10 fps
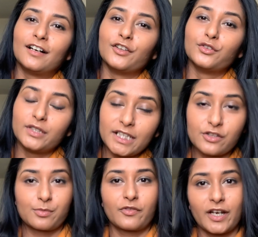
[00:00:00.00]
you need
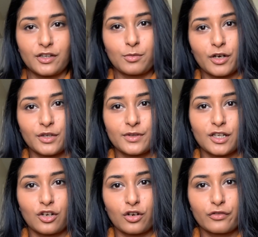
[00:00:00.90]
to provide your body with a
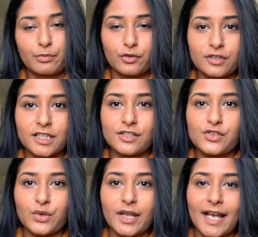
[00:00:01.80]
lot of protein
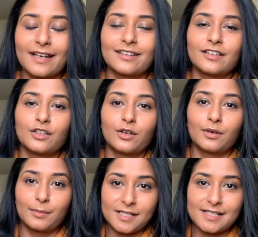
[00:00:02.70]
so that
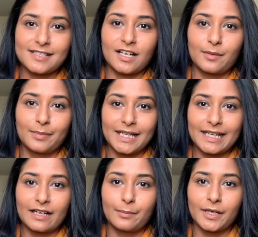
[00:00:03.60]
your muscles start
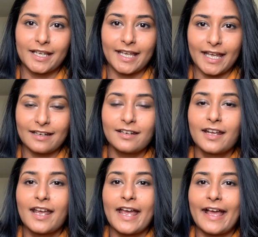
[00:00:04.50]
building up again,
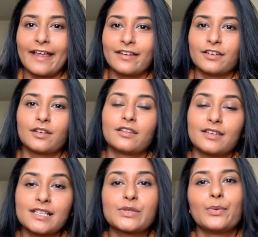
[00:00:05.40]
and
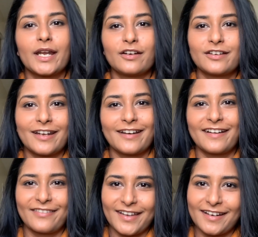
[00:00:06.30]
this wear and tear
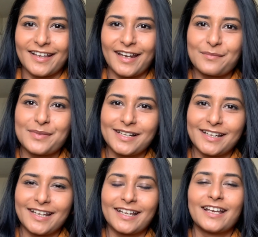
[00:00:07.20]
and then again
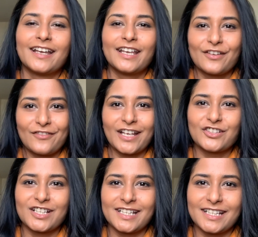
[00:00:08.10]
building
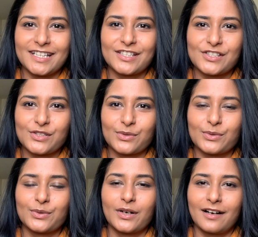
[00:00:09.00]
eventually leads
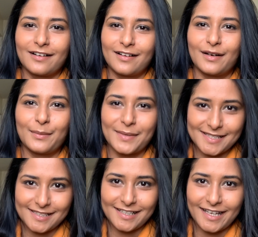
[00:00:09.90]
to
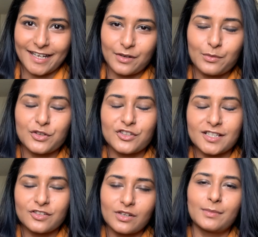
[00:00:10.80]
muscle gain, which is
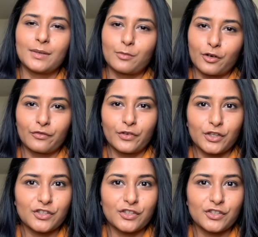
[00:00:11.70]
extremely important for your